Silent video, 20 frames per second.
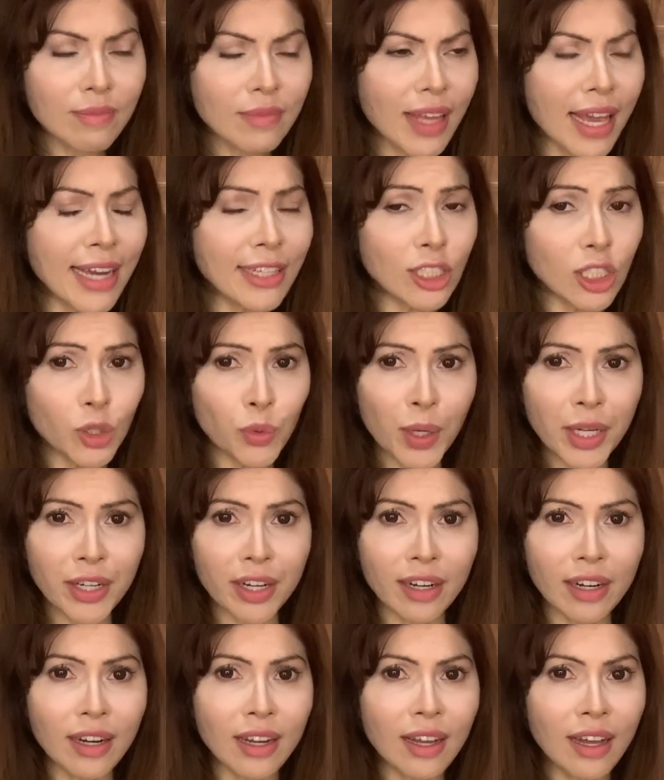and
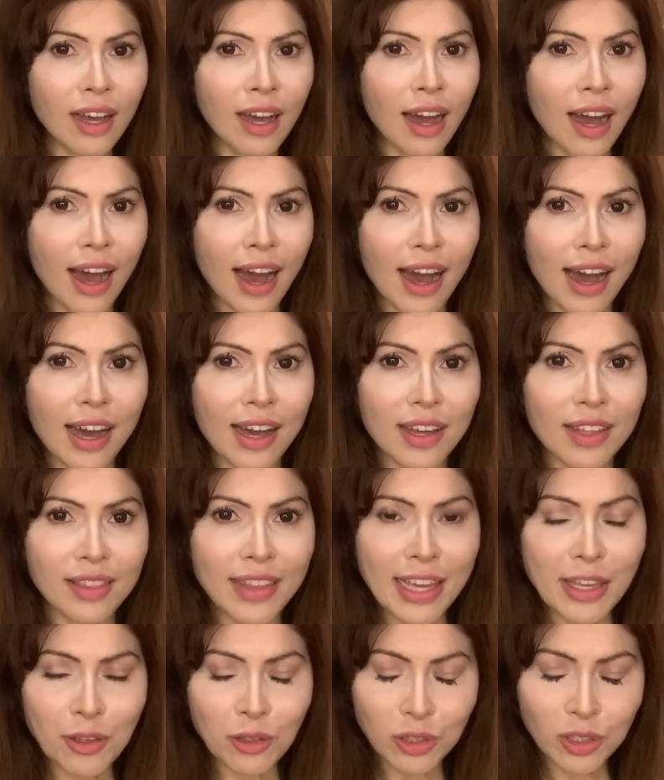Twitter.
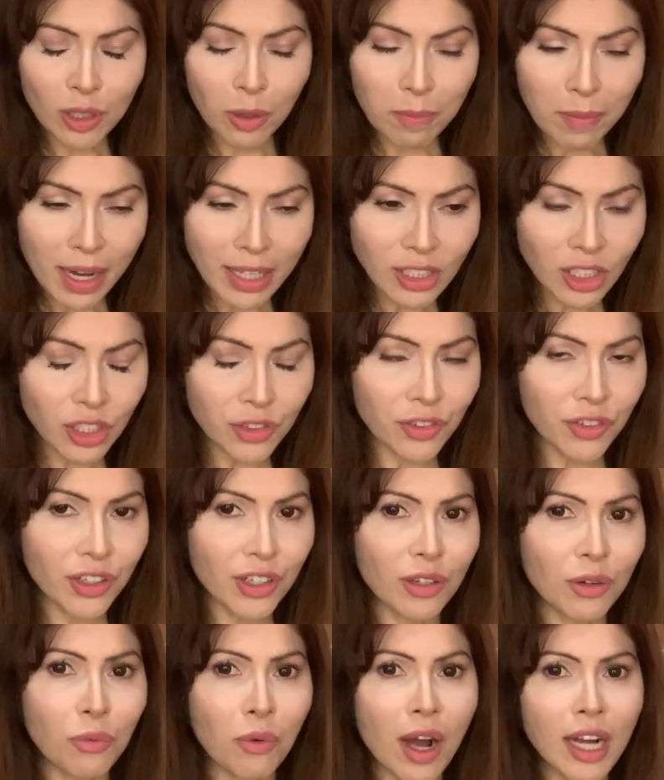Thank you so much
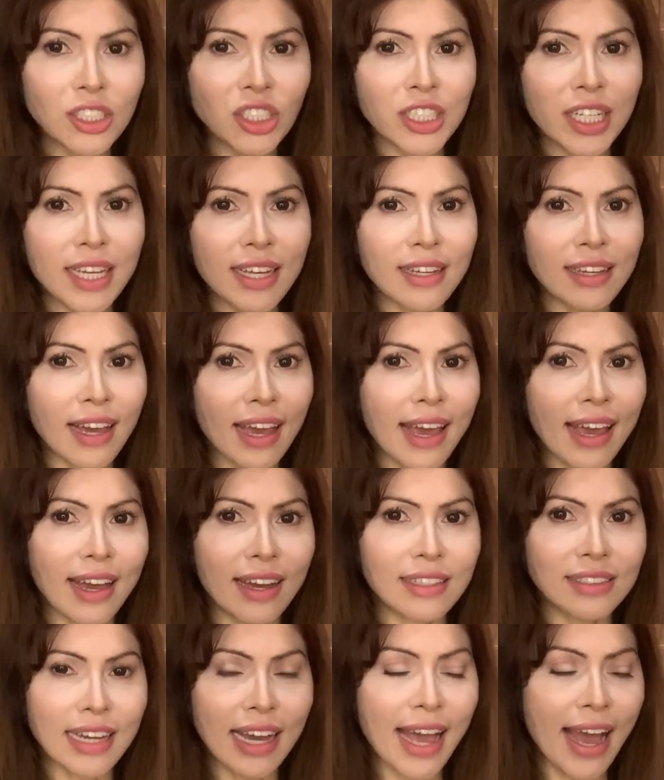for watching,
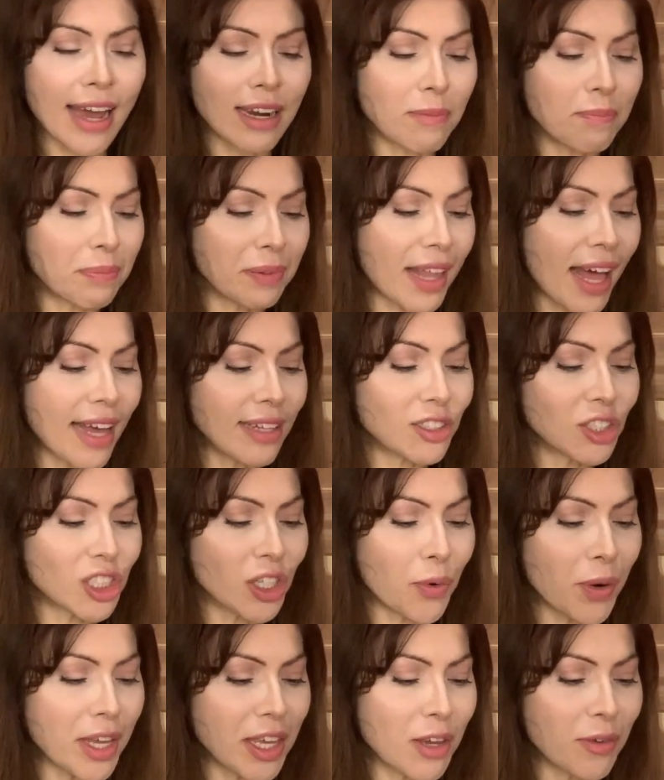and I had a blast
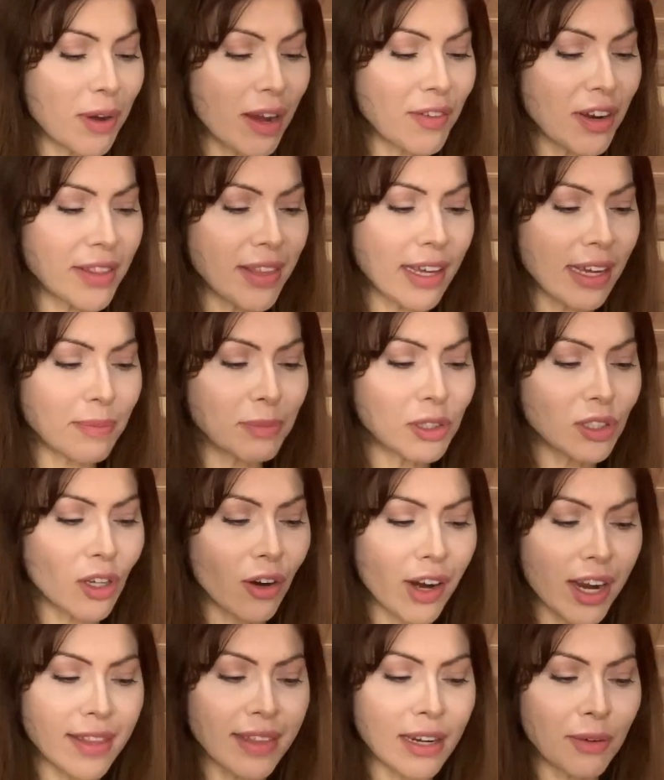showing you everything. I'm
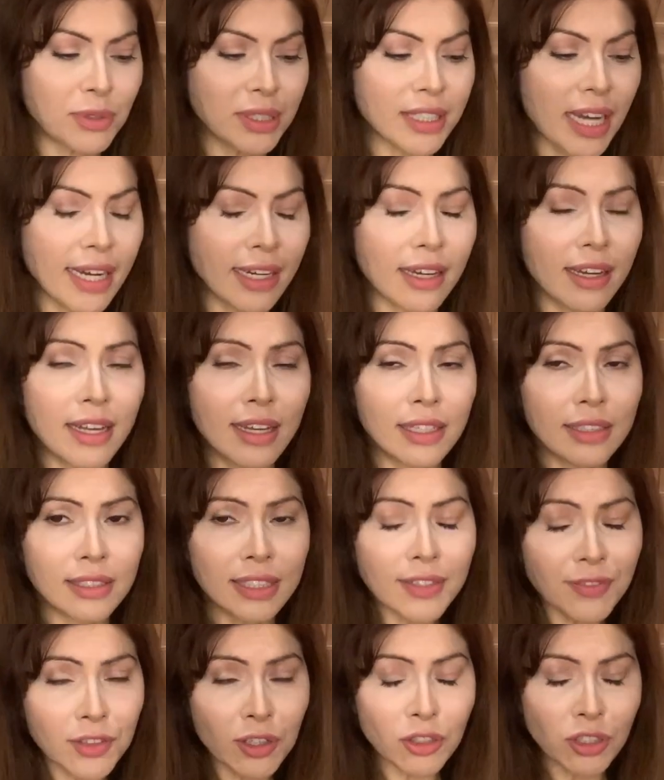sorry that it was kind of
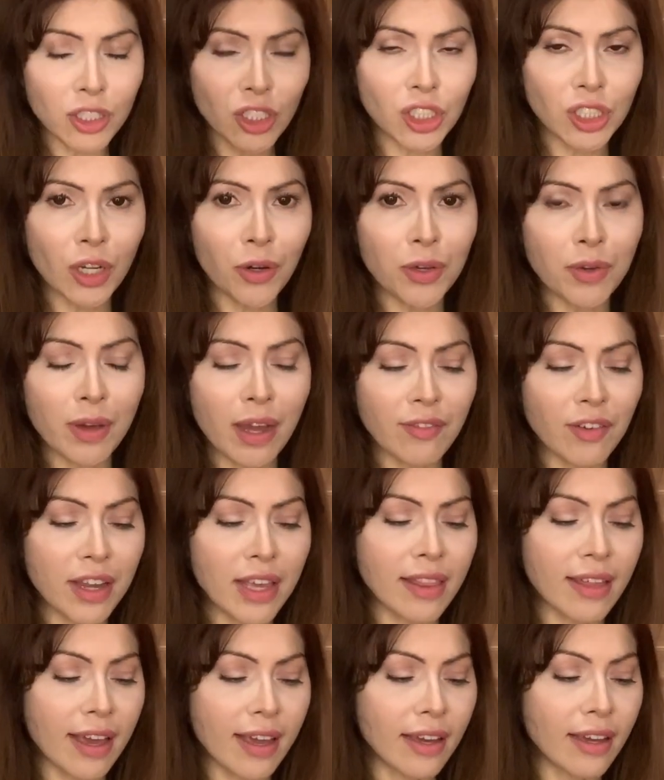difficult to show you
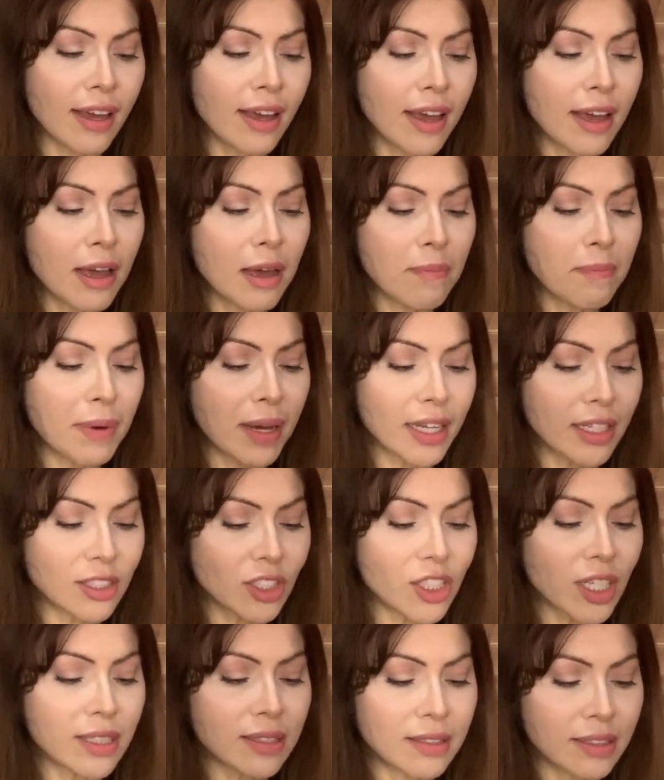everything, but
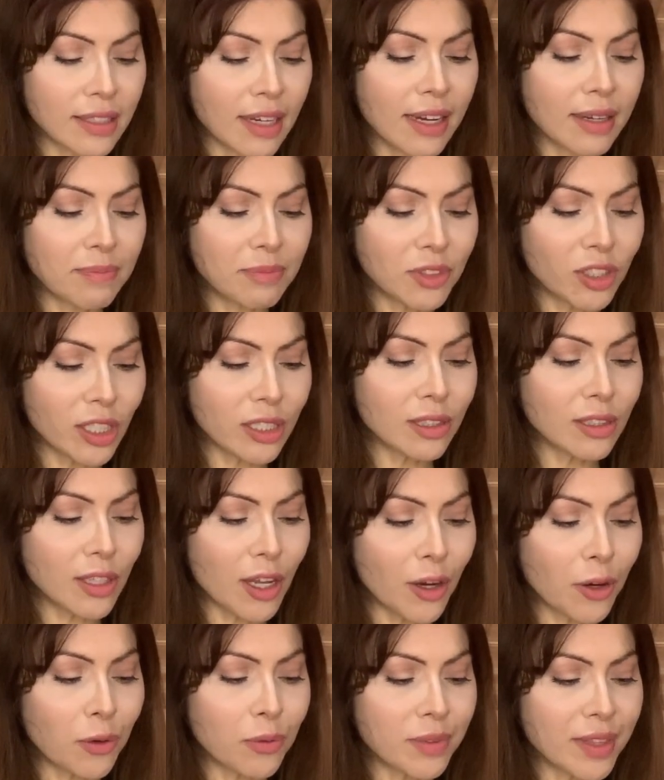just
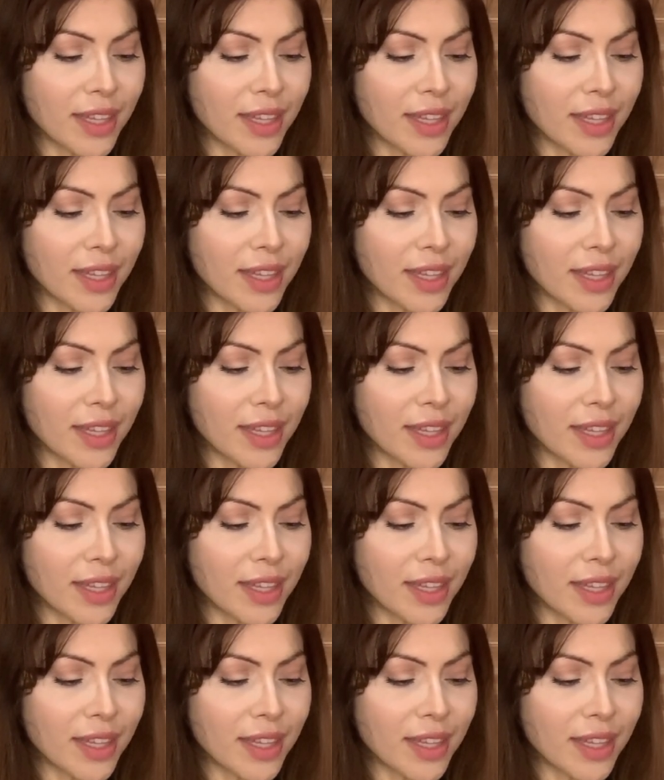know